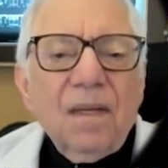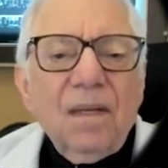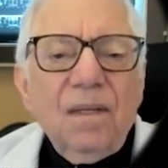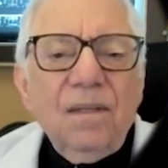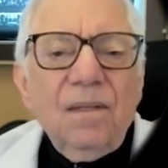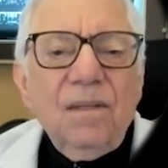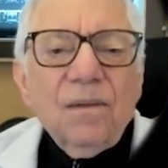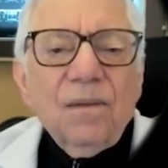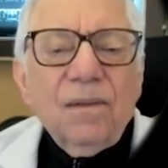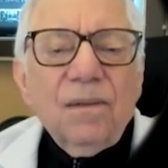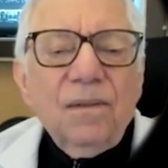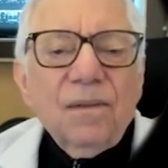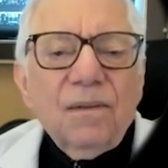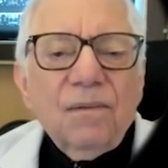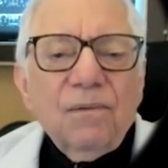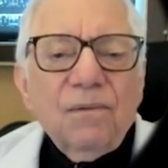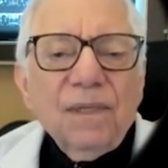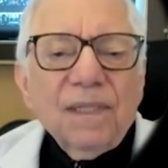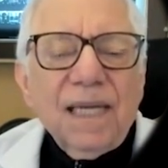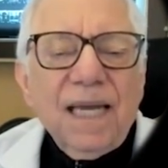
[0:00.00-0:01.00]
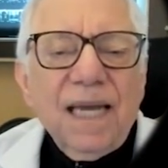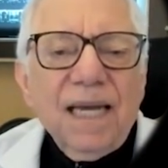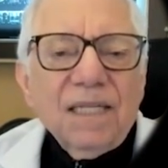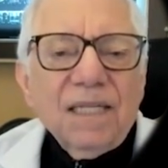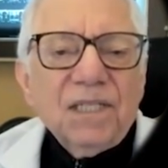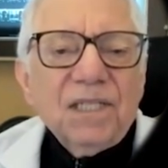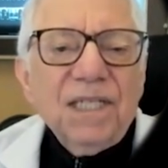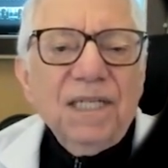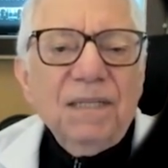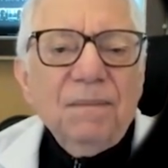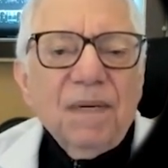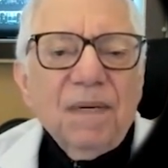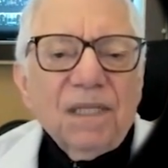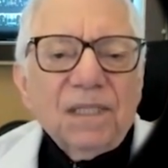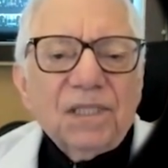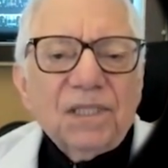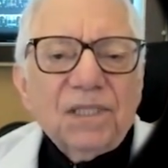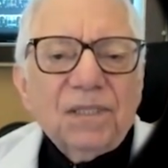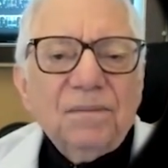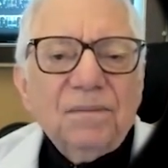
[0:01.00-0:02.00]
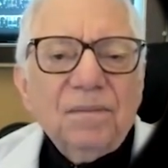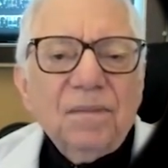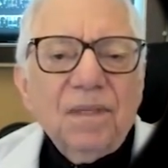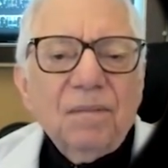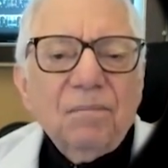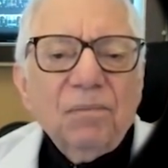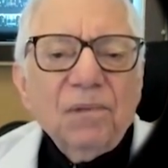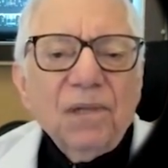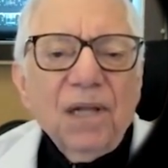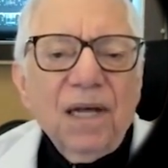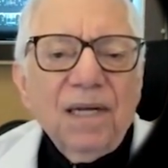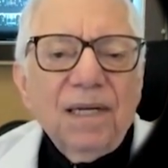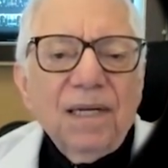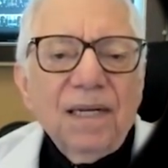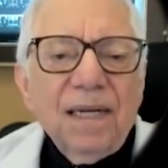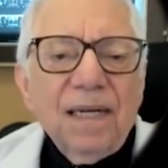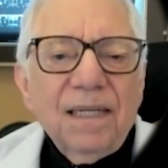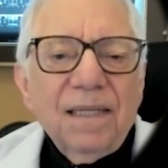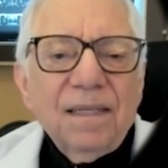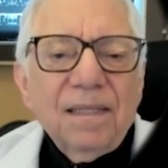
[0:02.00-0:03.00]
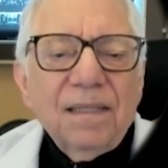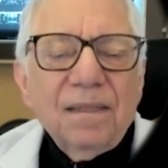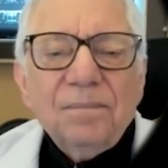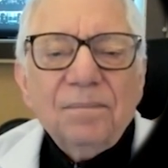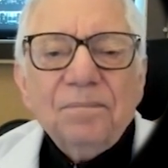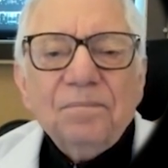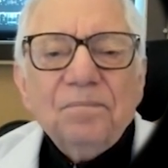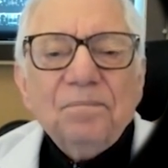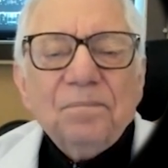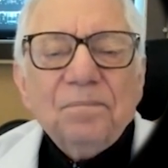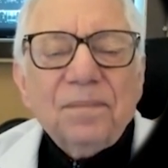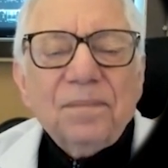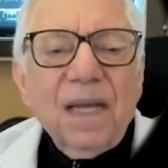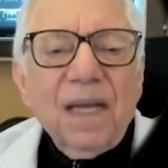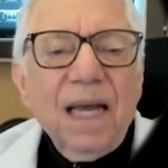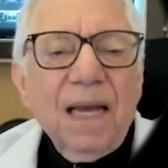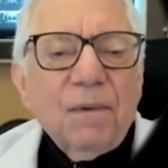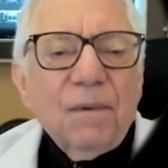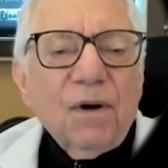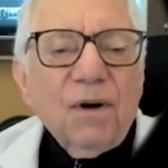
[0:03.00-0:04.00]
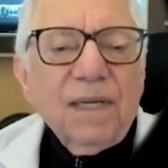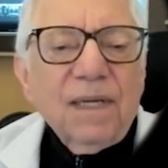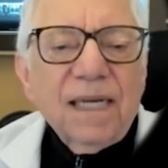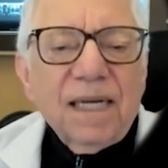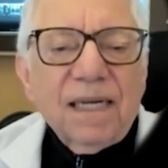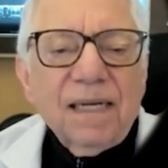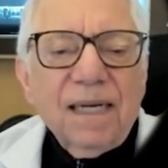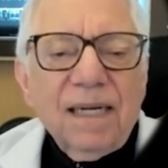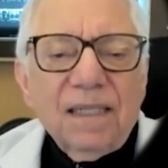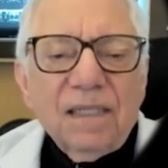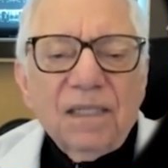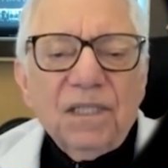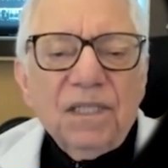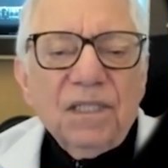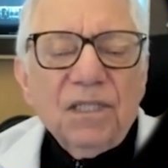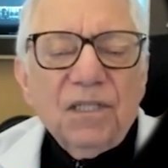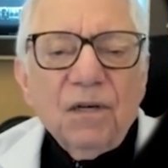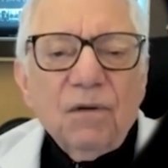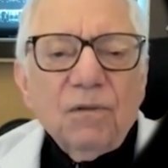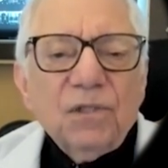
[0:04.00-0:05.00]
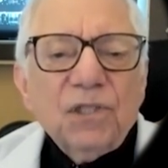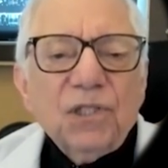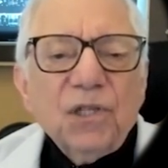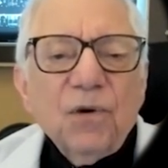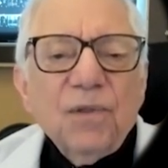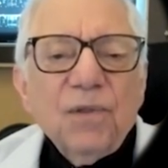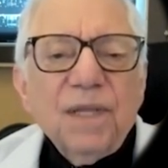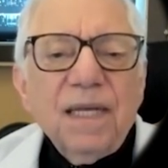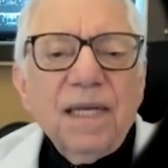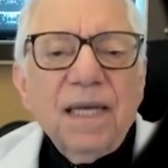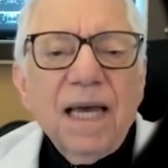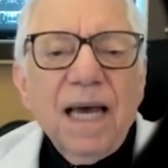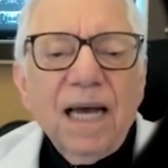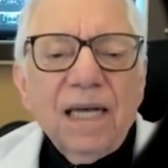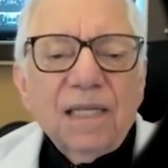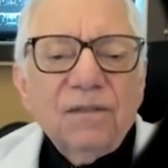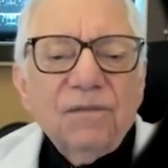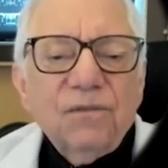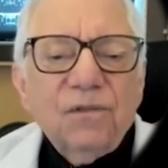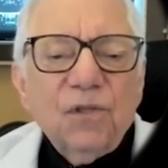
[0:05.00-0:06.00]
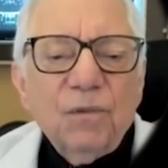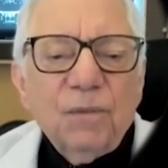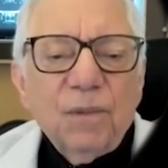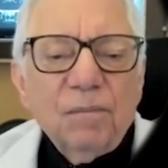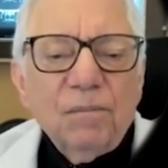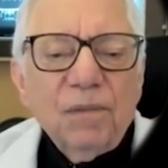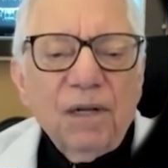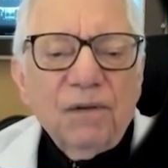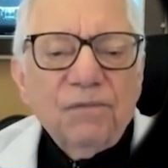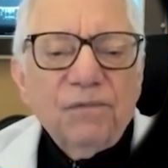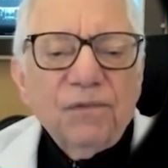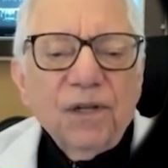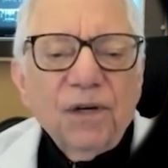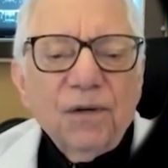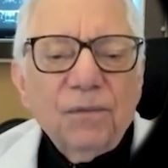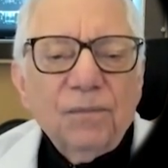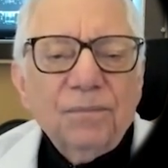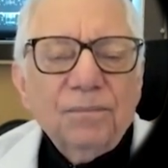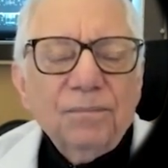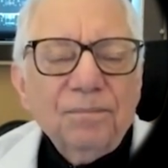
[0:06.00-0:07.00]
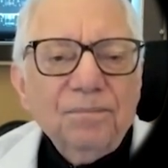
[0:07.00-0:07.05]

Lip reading: you really can't see much. The blood and MRI technologies don't show the active tumor blood flow.